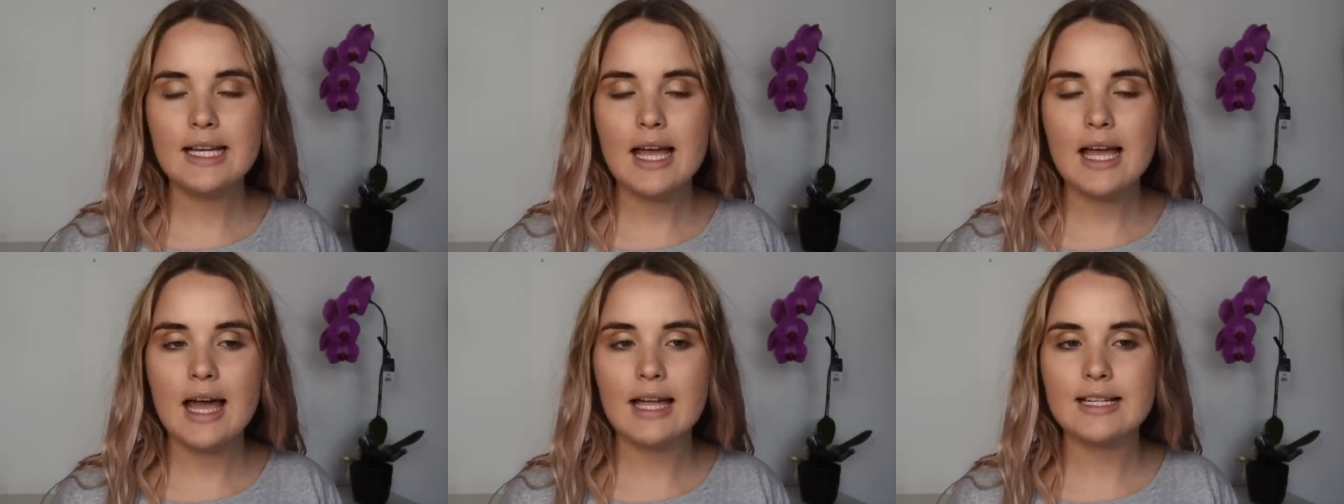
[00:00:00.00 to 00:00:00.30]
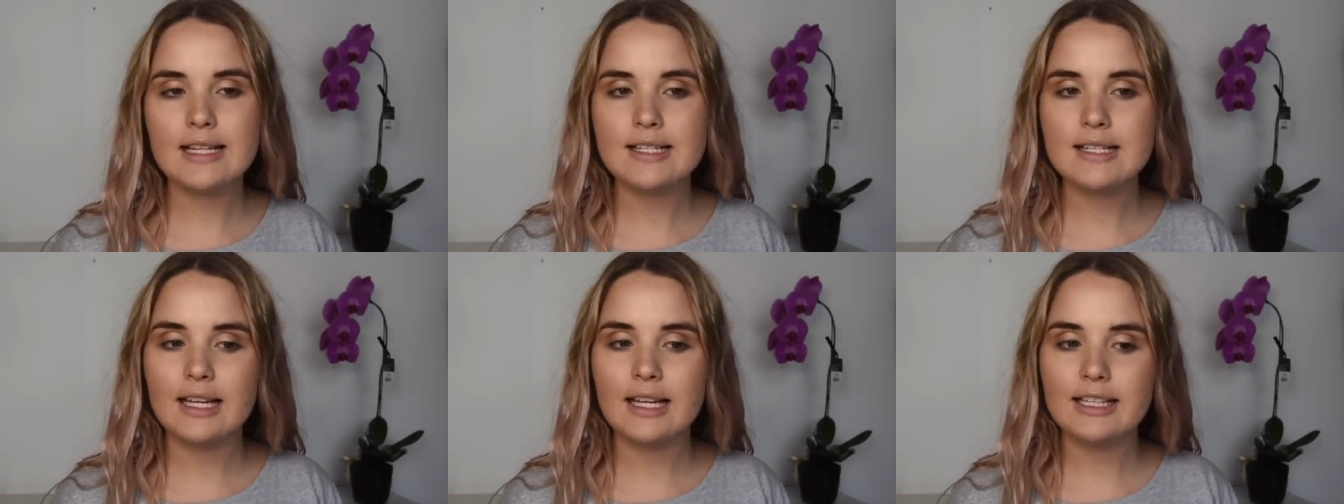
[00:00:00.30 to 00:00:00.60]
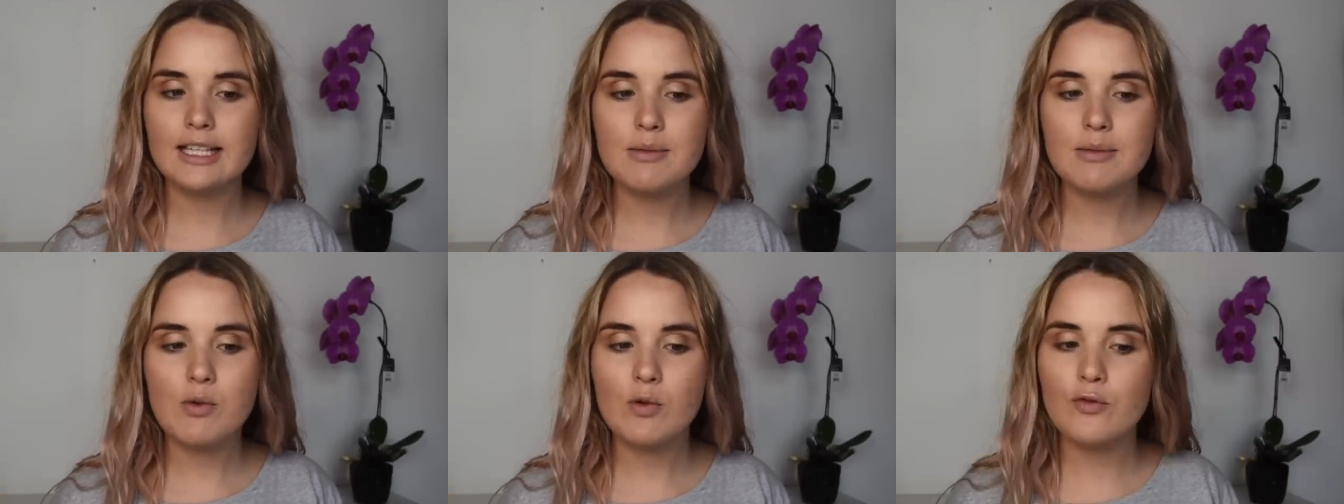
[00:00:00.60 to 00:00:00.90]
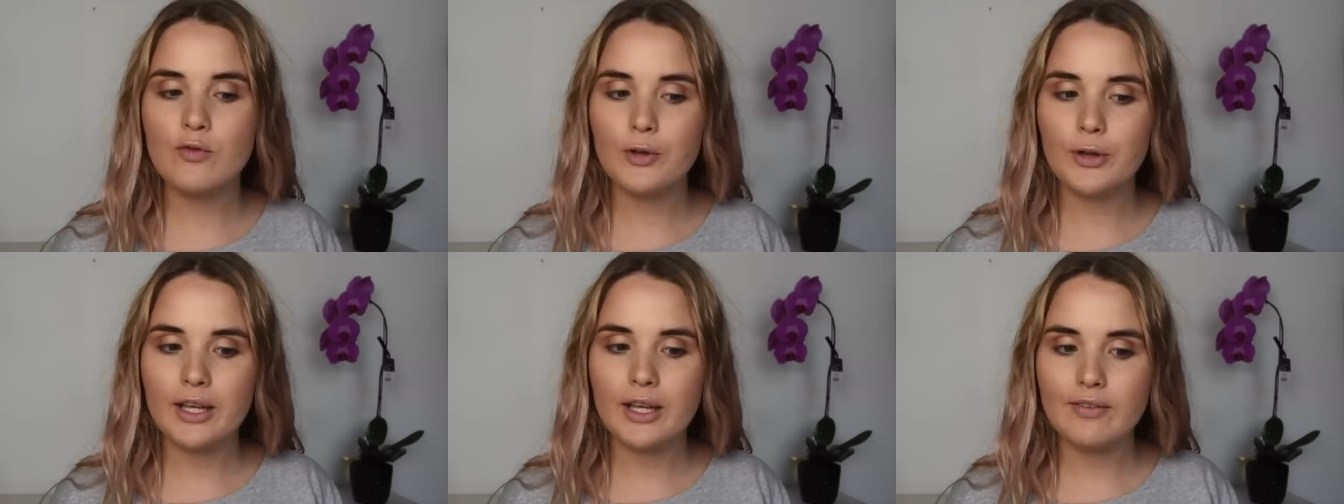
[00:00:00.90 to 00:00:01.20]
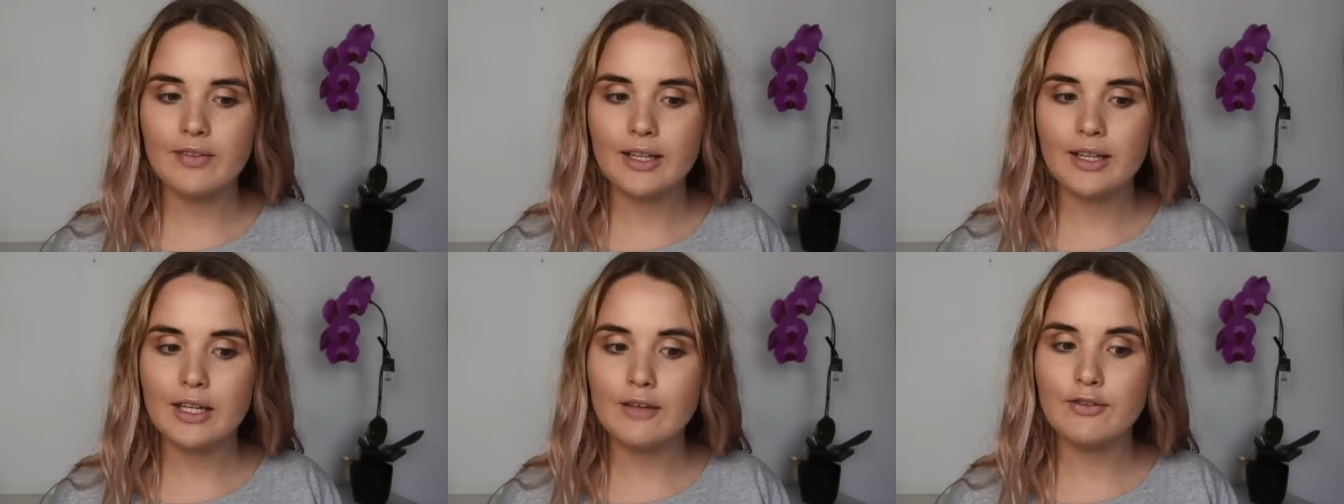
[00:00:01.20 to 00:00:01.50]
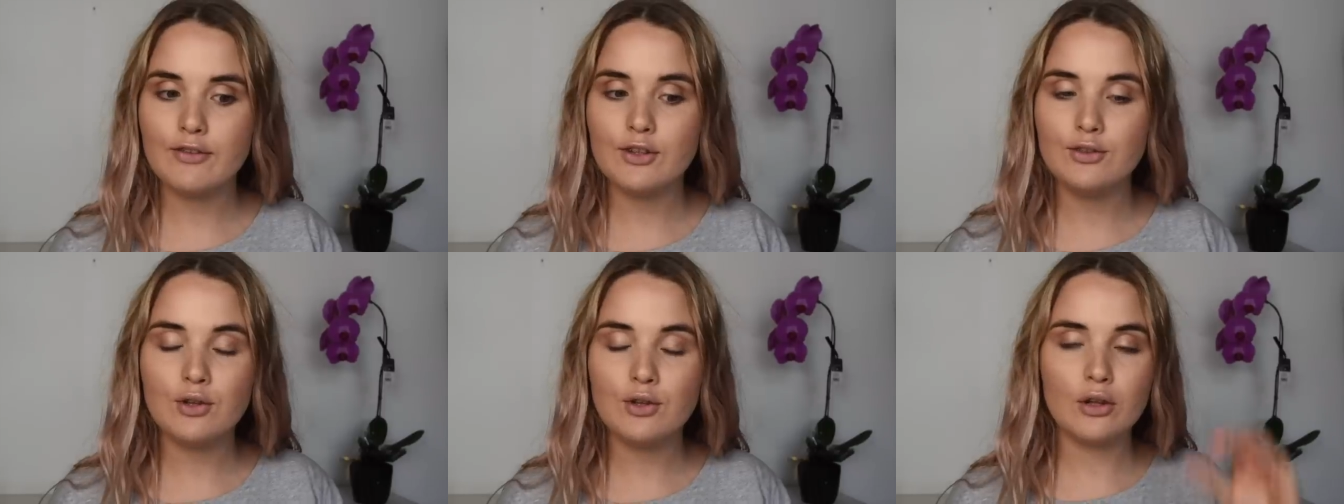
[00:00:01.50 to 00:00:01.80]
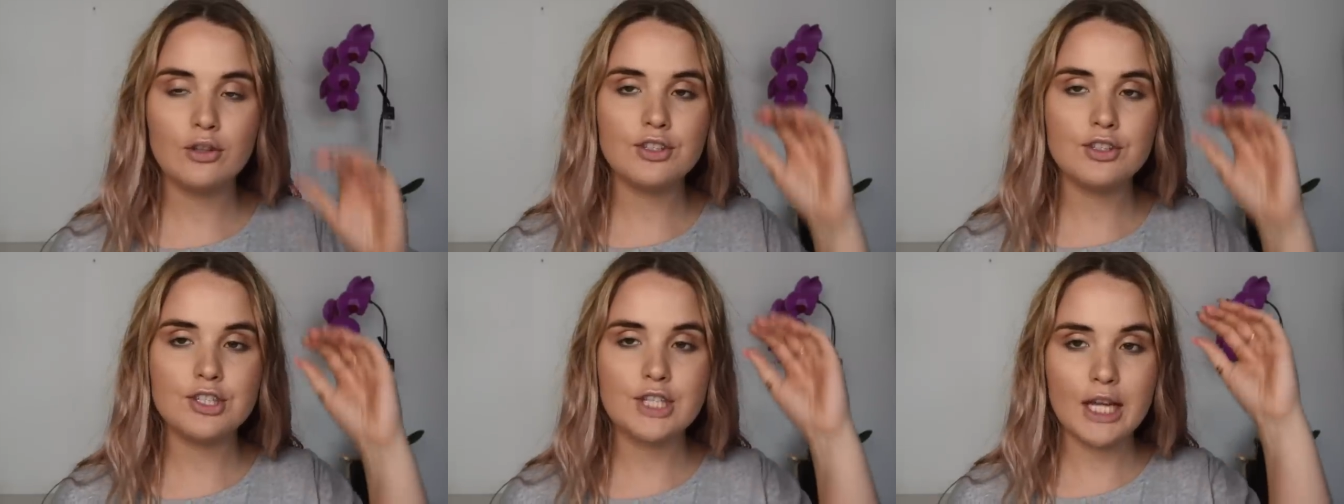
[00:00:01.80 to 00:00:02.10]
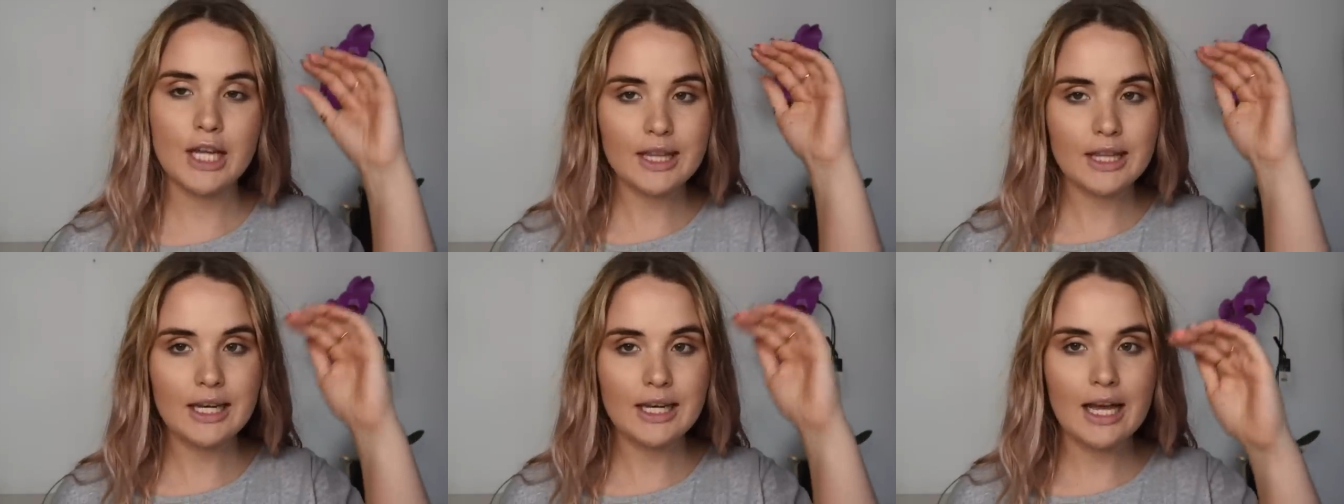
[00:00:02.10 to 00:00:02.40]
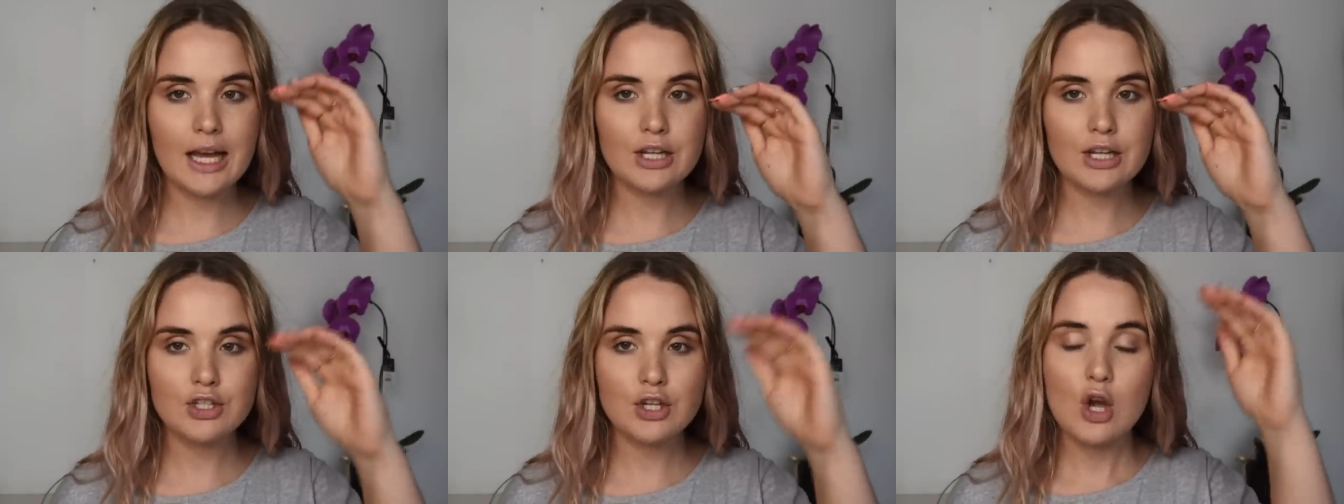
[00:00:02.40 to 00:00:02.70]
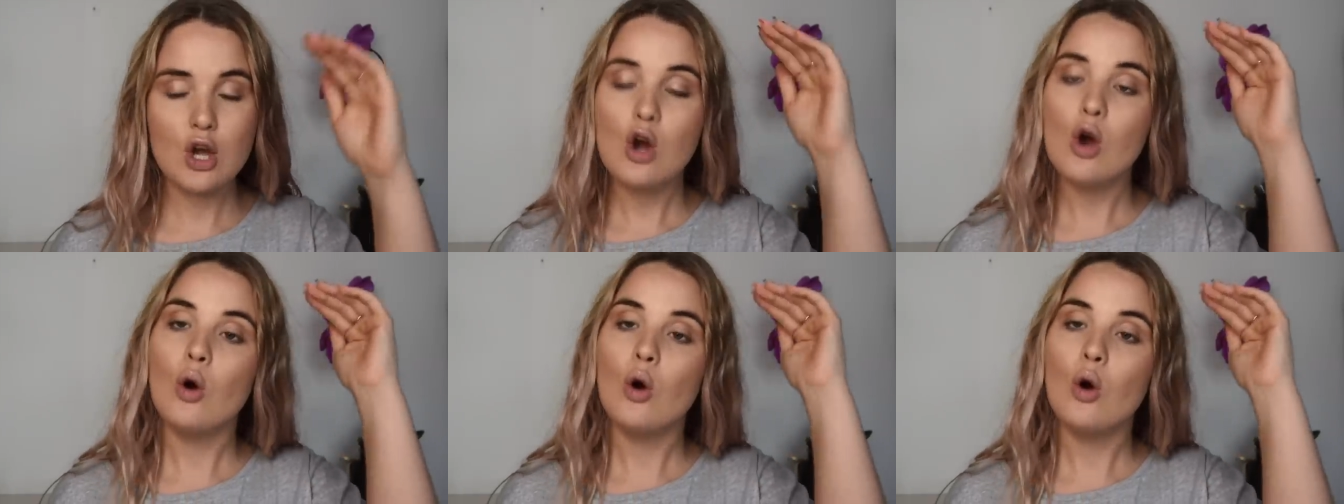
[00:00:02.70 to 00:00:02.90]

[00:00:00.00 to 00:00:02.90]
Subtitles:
and slightly more forgiving if you don't stick the lash